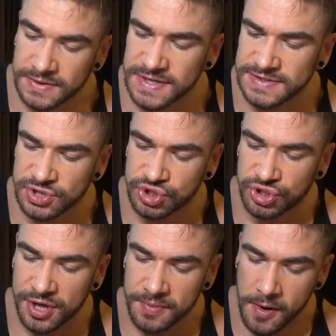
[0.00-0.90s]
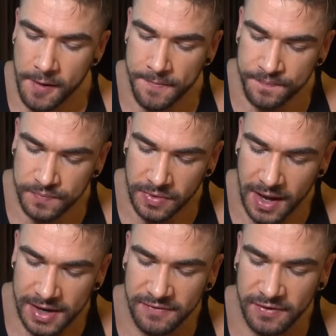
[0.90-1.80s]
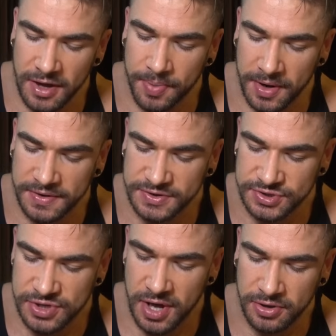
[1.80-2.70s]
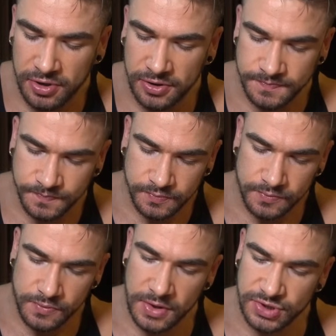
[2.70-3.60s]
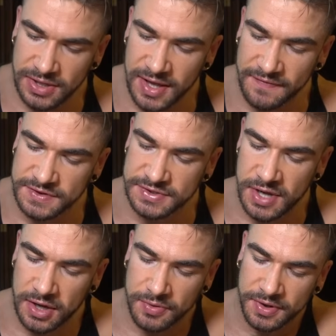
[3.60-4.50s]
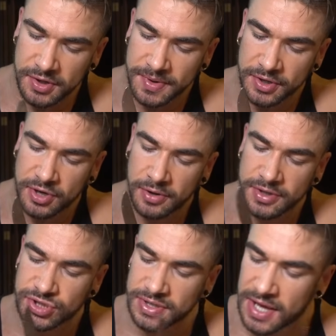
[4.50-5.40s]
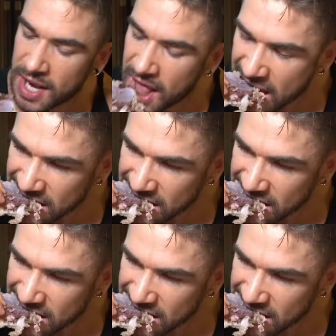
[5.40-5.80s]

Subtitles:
Tastes as it should. And even got part of this knuckle, which I love this knuckle with a little bit of cartilage at the end.